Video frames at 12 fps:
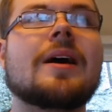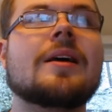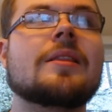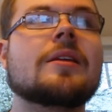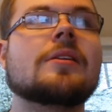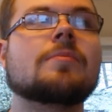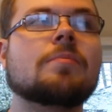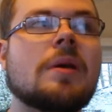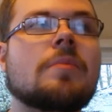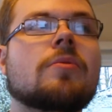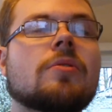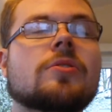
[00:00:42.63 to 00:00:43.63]
I think
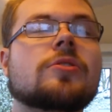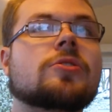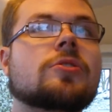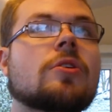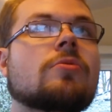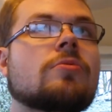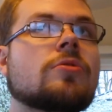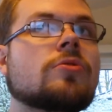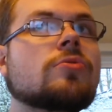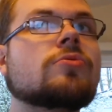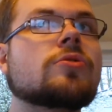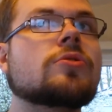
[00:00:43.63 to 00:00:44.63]
people are so
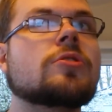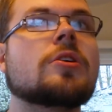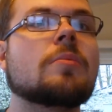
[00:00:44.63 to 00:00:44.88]
used